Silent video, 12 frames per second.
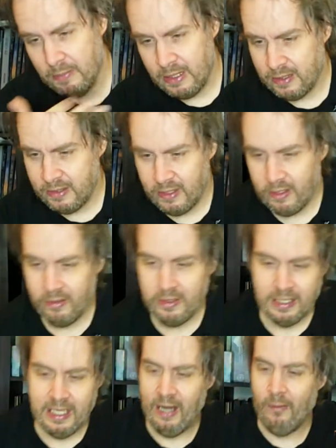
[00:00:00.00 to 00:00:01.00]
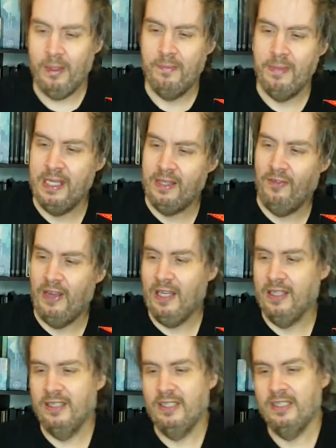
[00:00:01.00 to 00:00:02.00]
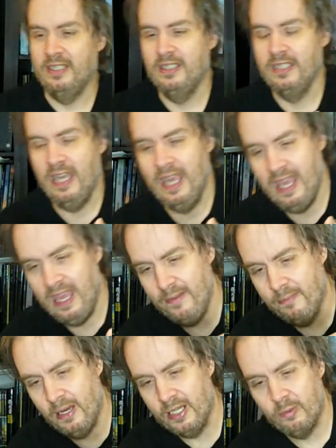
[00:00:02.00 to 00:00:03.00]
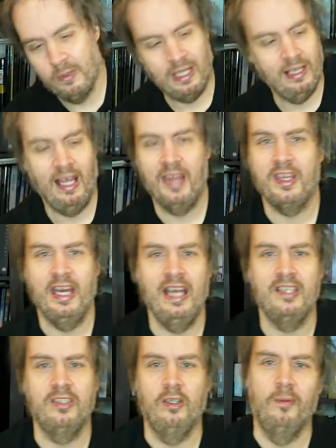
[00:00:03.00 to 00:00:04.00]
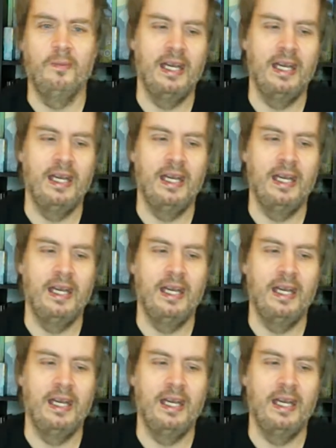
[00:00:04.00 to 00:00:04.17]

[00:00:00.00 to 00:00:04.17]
but you can't really beat the fact that this is $8 with a cloth costume.